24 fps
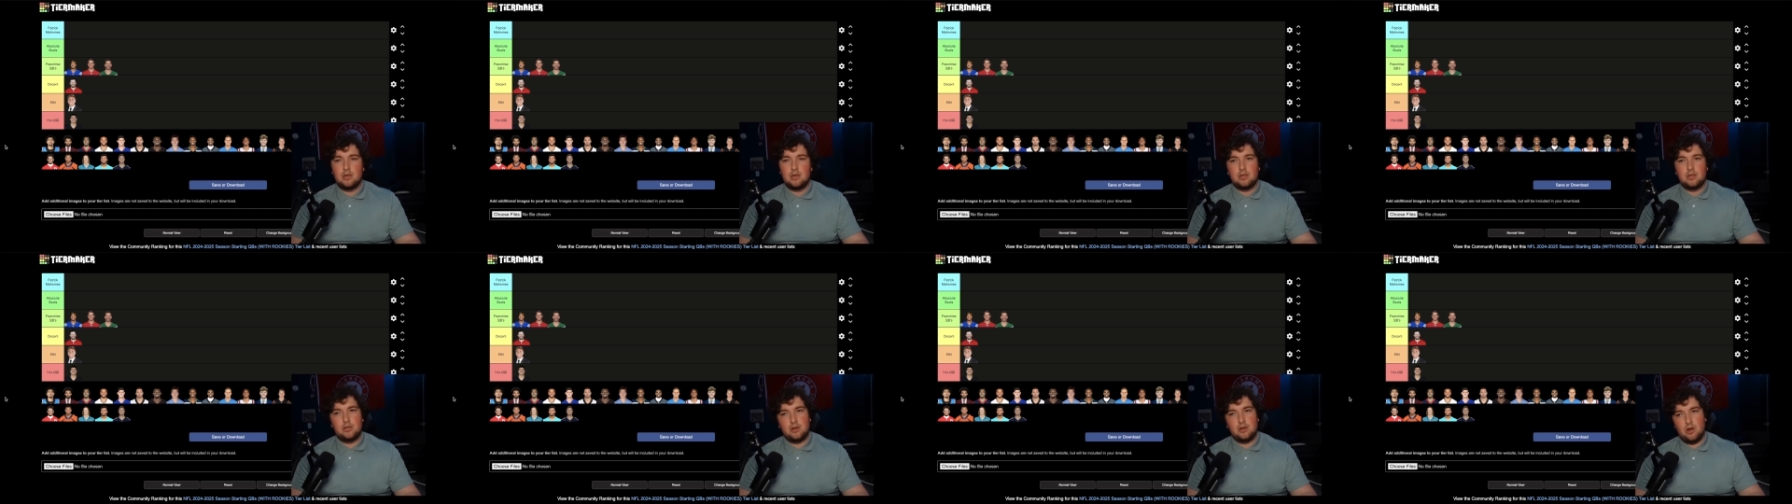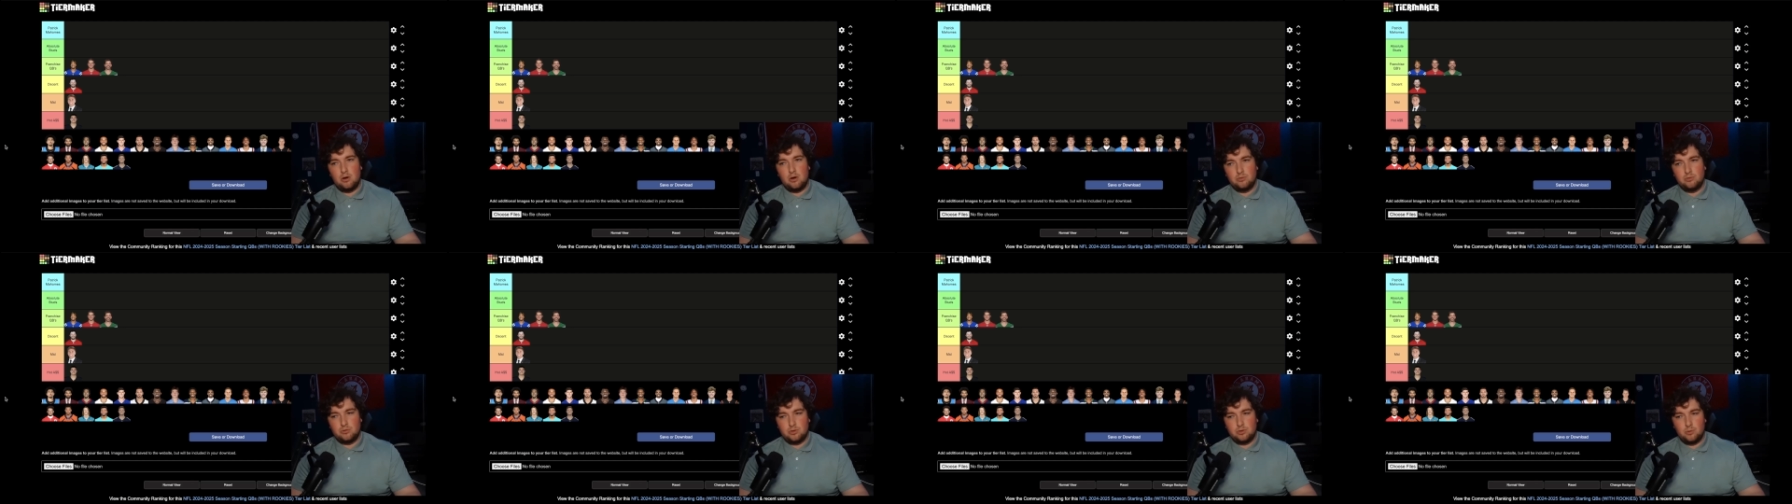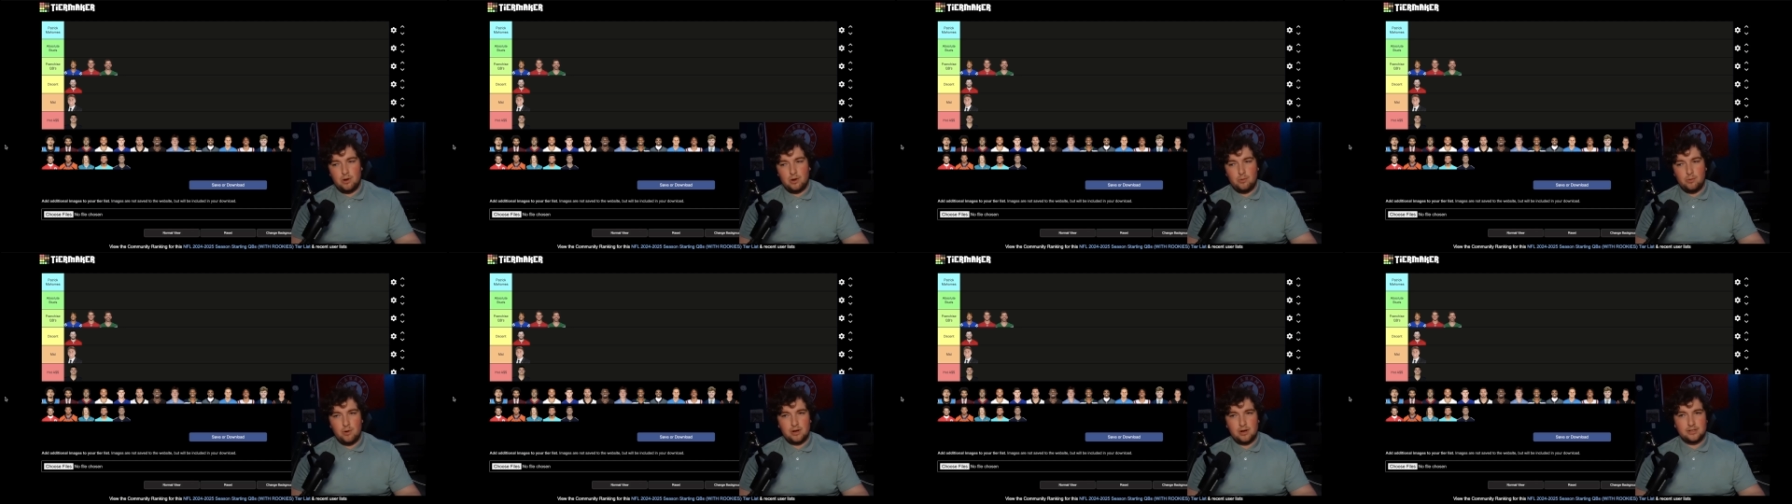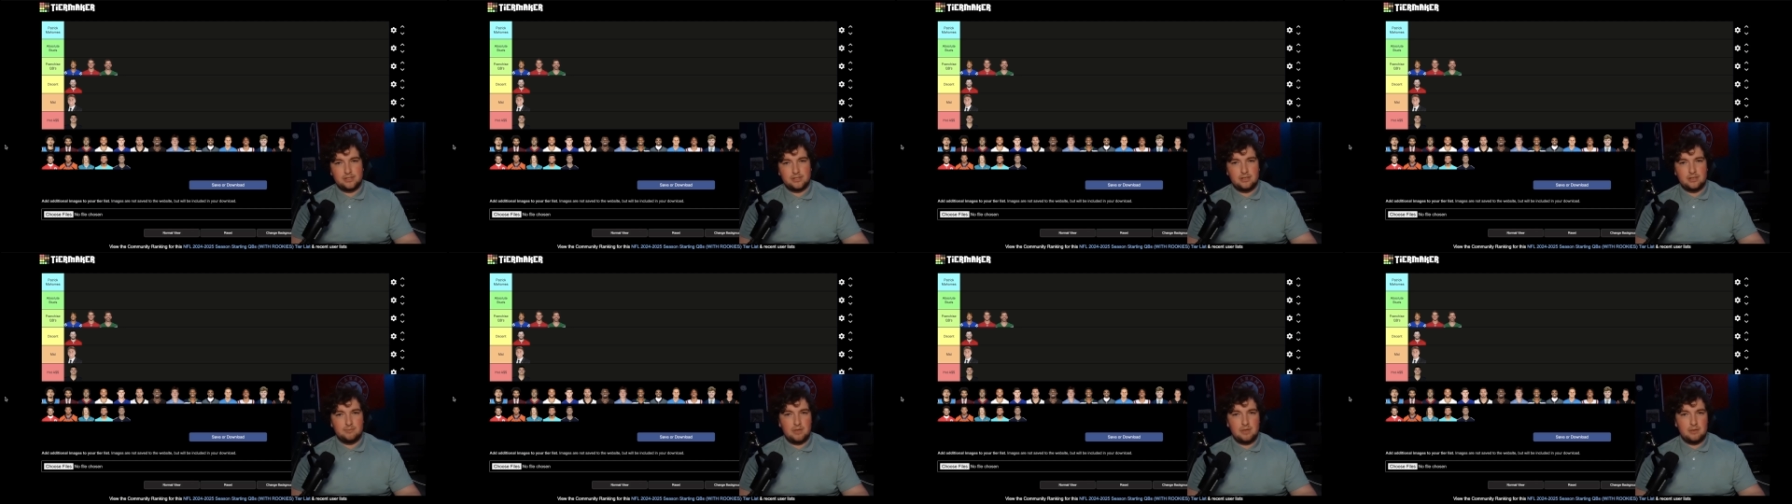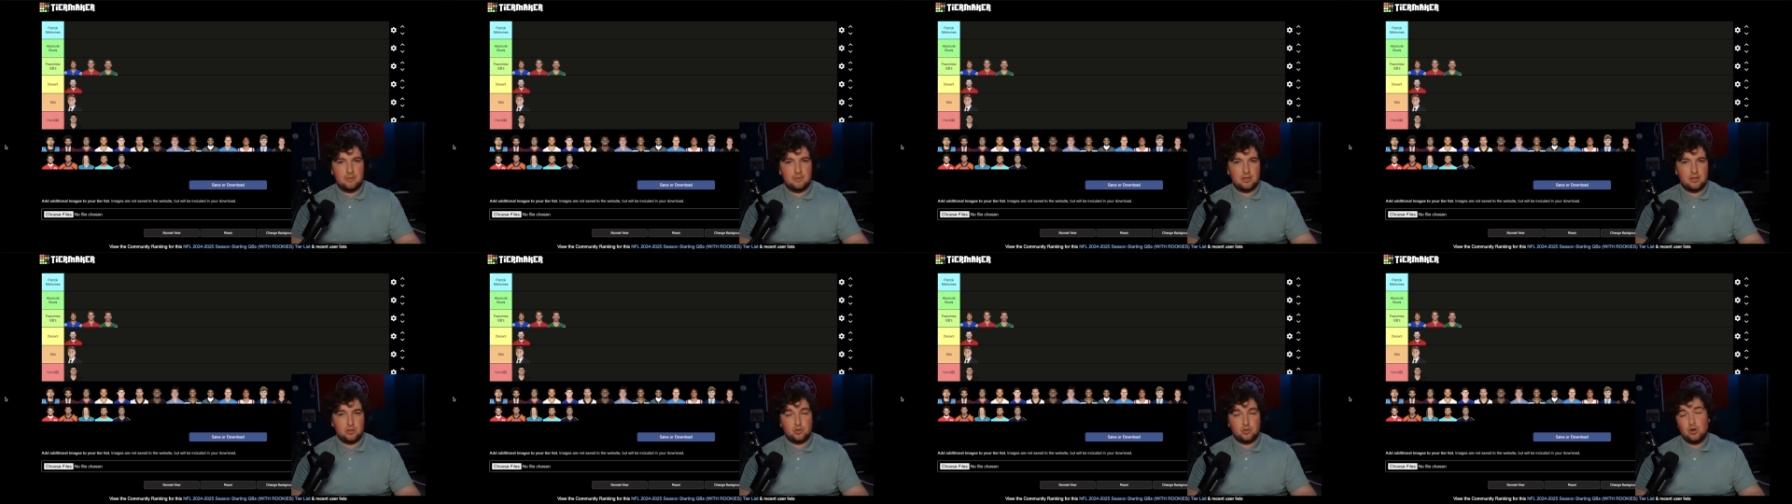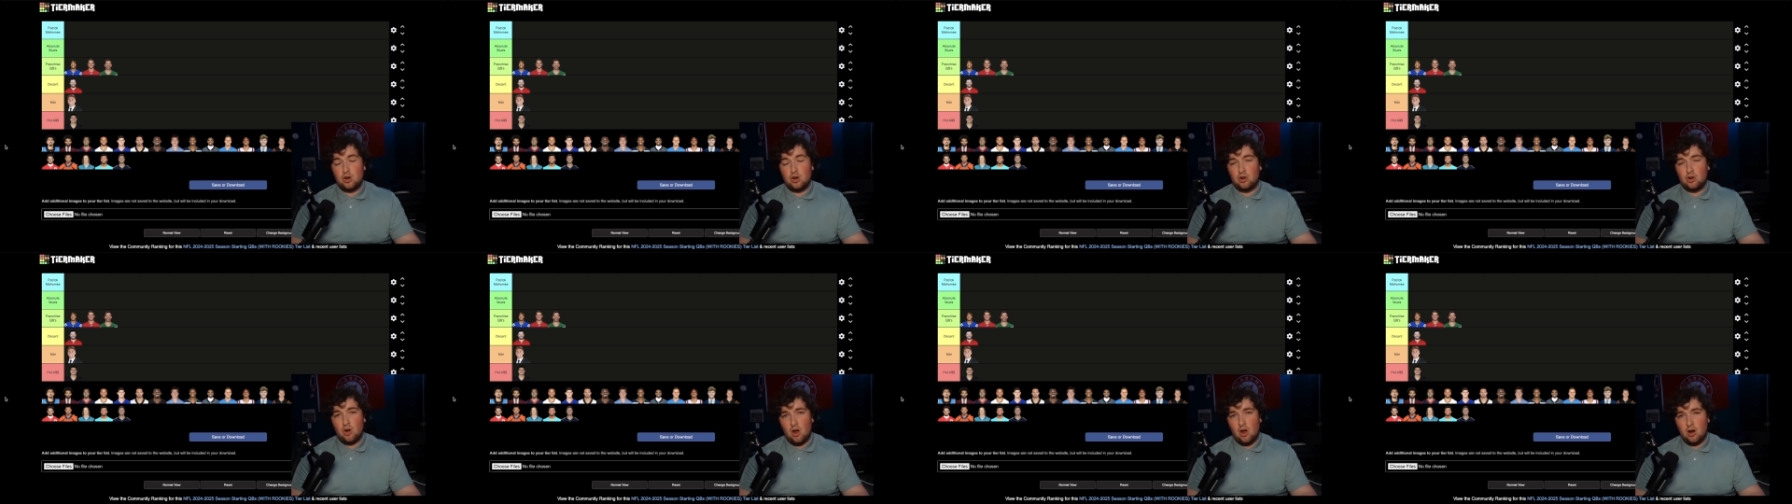You know, do I want to see maybe a
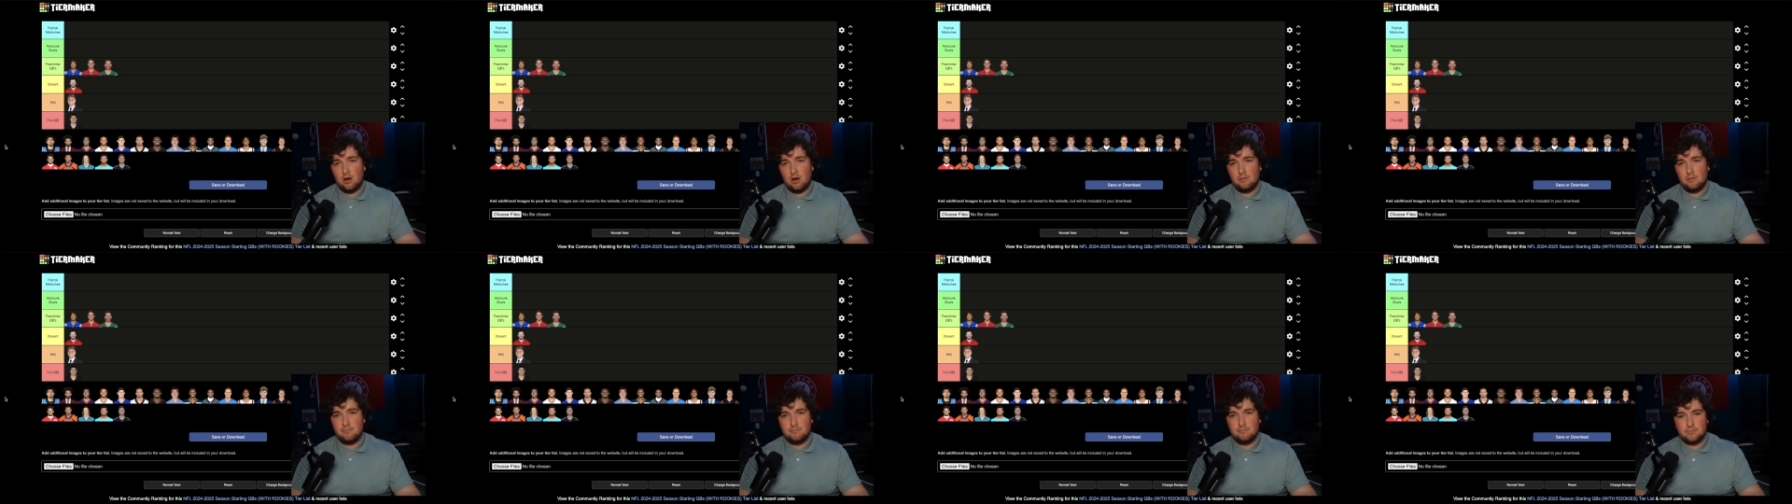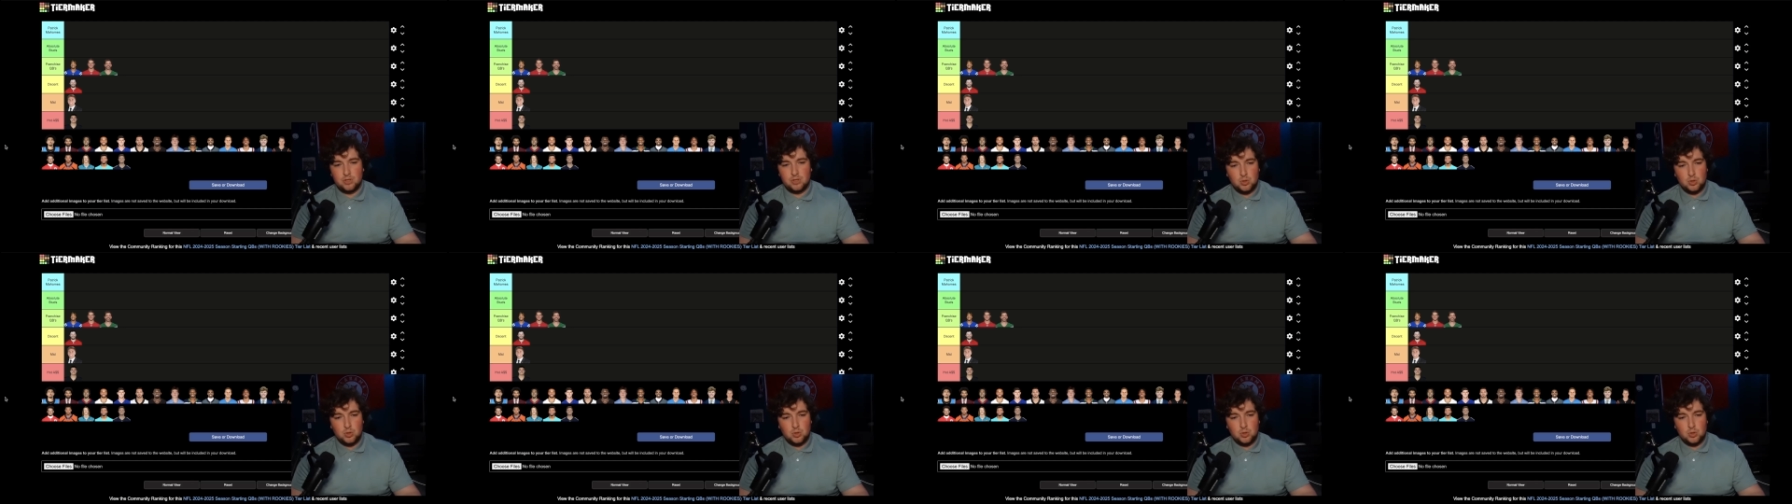stronger arm?